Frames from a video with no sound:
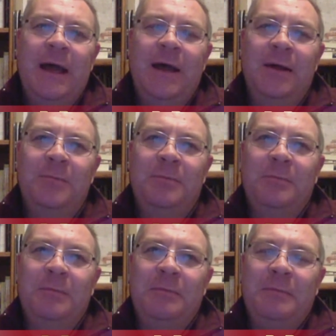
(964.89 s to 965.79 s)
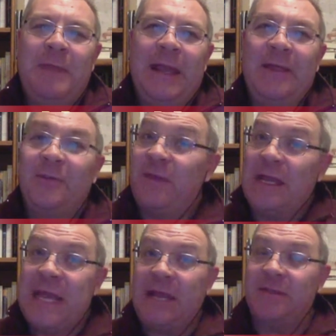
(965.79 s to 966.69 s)
That is,
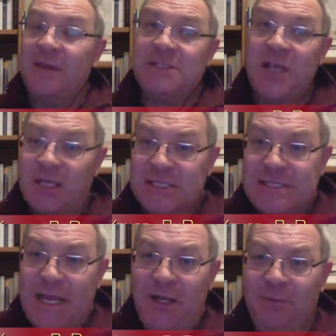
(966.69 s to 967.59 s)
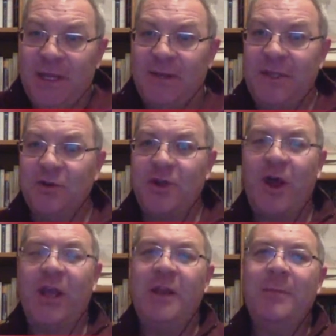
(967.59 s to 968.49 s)
they take this unsettlement that you're
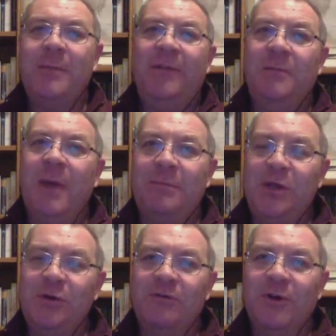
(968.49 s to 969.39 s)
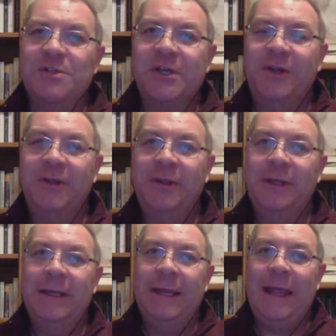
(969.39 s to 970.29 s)
talking about that might be universal,